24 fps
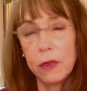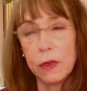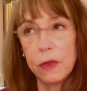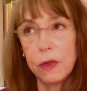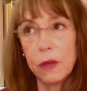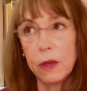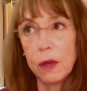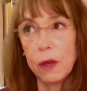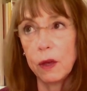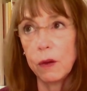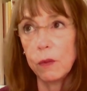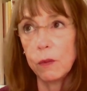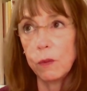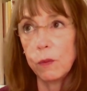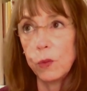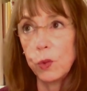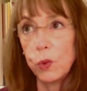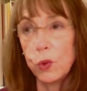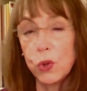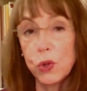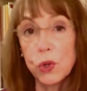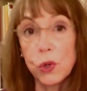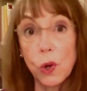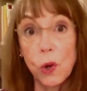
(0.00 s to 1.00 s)
the
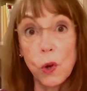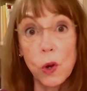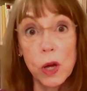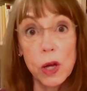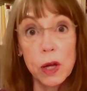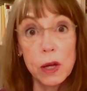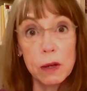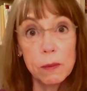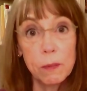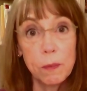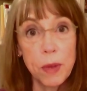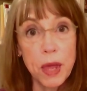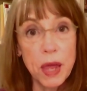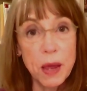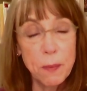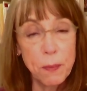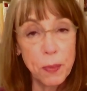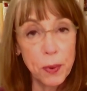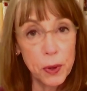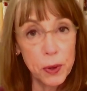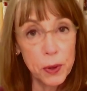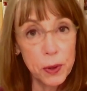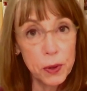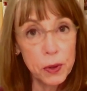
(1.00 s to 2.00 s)
Mosuo
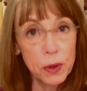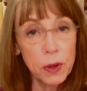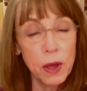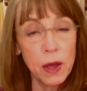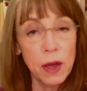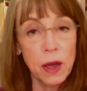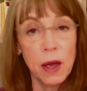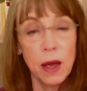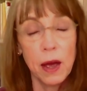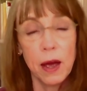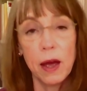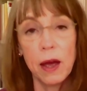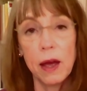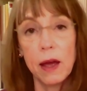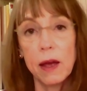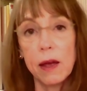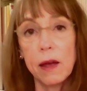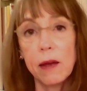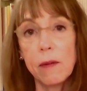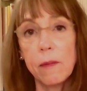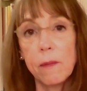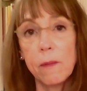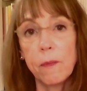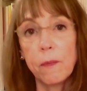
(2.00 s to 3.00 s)
people.
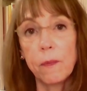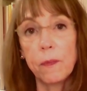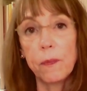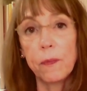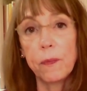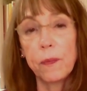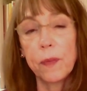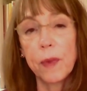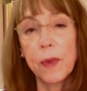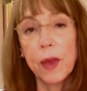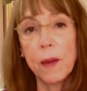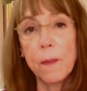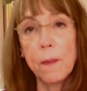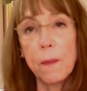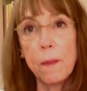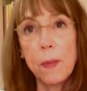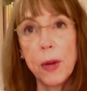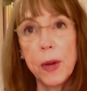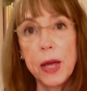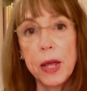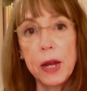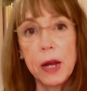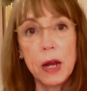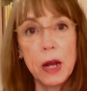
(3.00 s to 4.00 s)
Um,
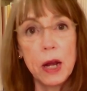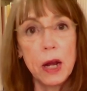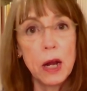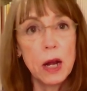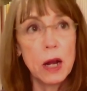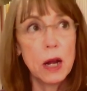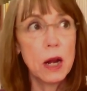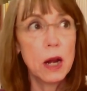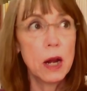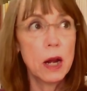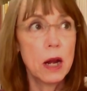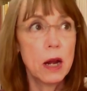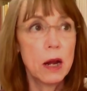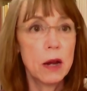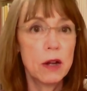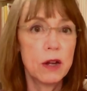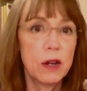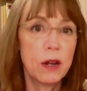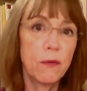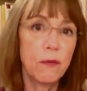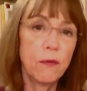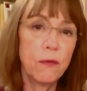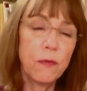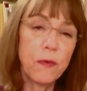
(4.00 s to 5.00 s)
but
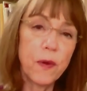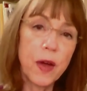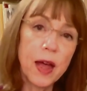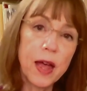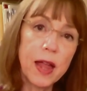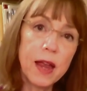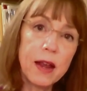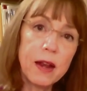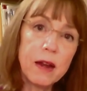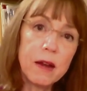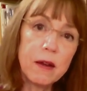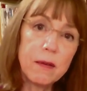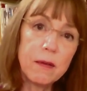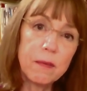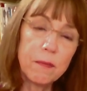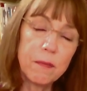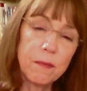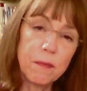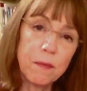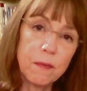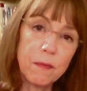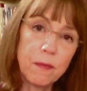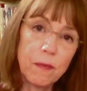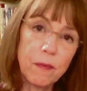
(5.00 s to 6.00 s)
to find
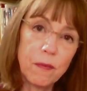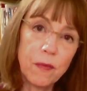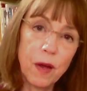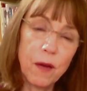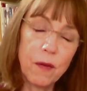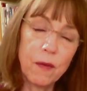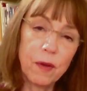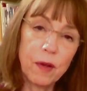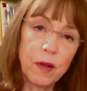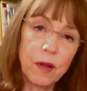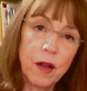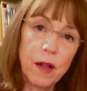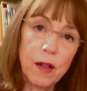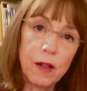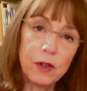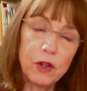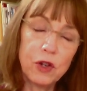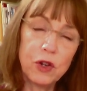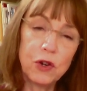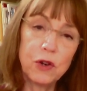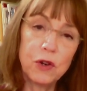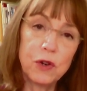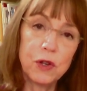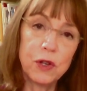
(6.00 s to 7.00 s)

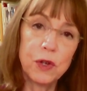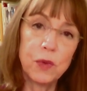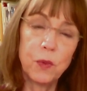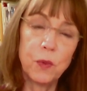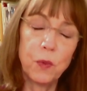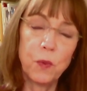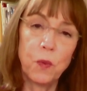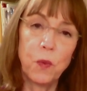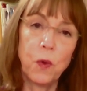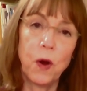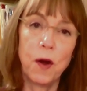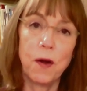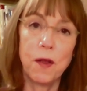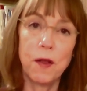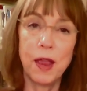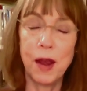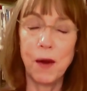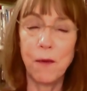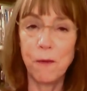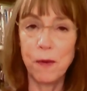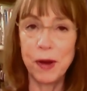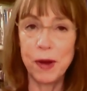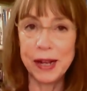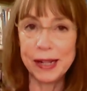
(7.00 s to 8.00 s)
cultures where
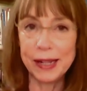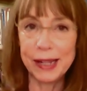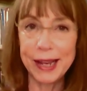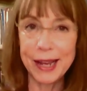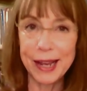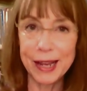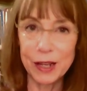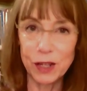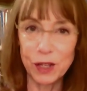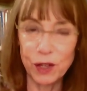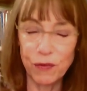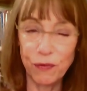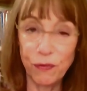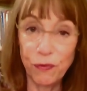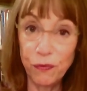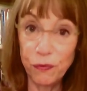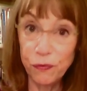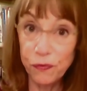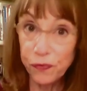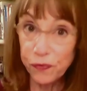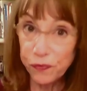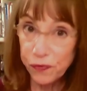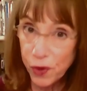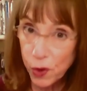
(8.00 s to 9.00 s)
it really is
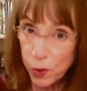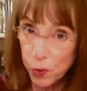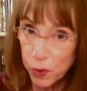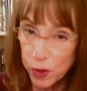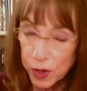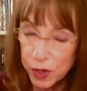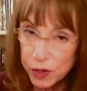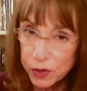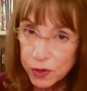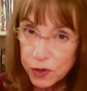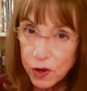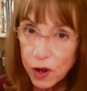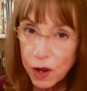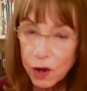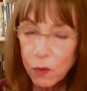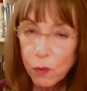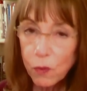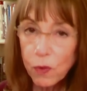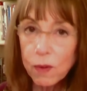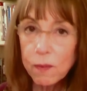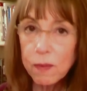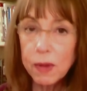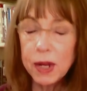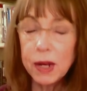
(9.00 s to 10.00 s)
focused on
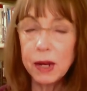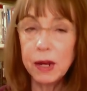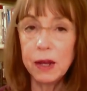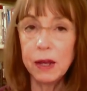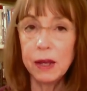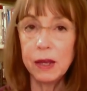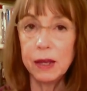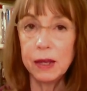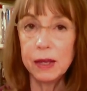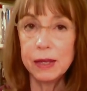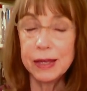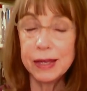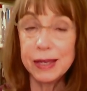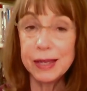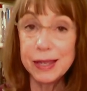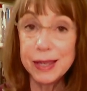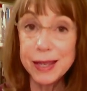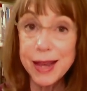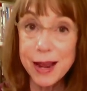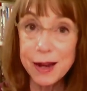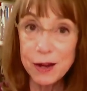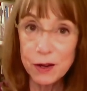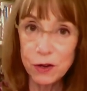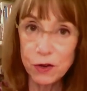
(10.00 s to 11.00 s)
women,
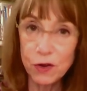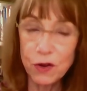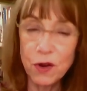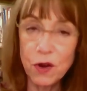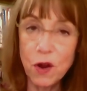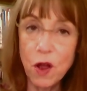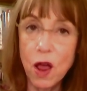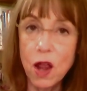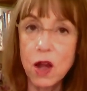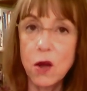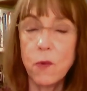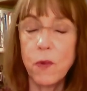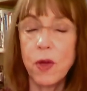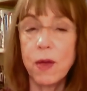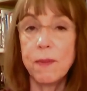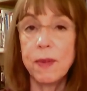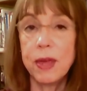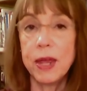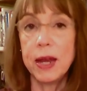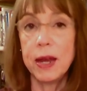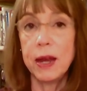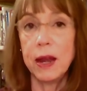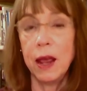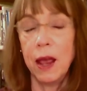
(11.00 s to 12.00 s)
centered on
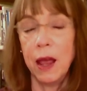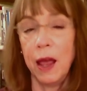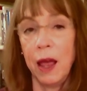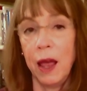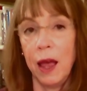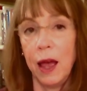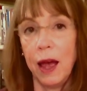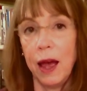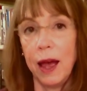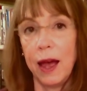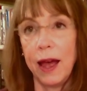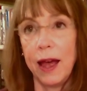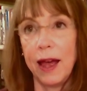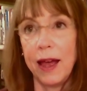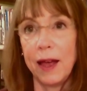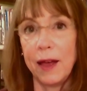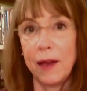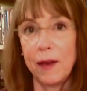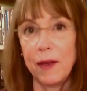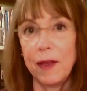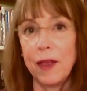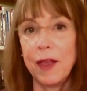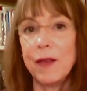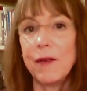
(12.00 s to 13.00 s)
women,
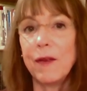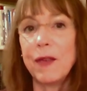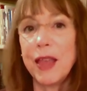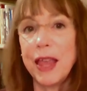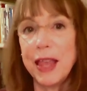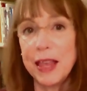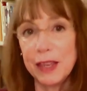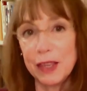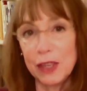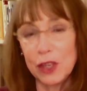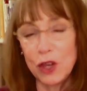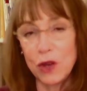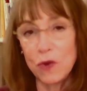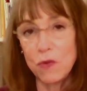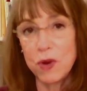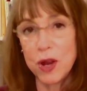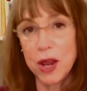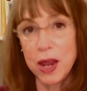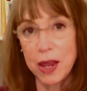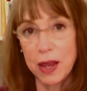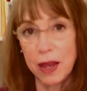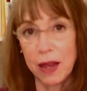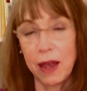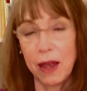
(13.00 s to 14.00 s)
uh, it is
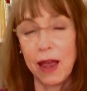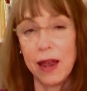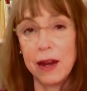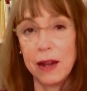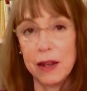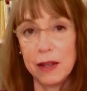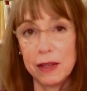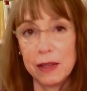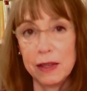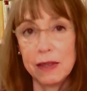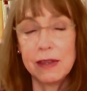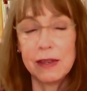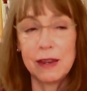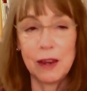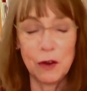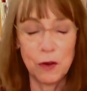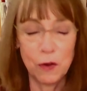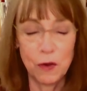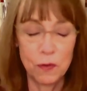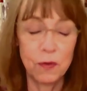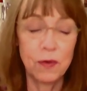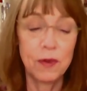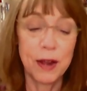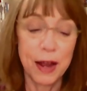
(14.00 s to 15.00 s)
unique. And it's, you
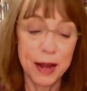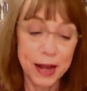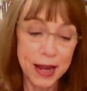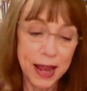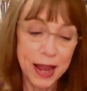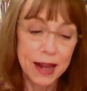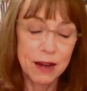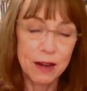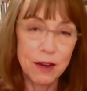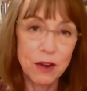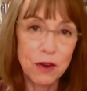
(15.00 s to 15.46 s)
know, again,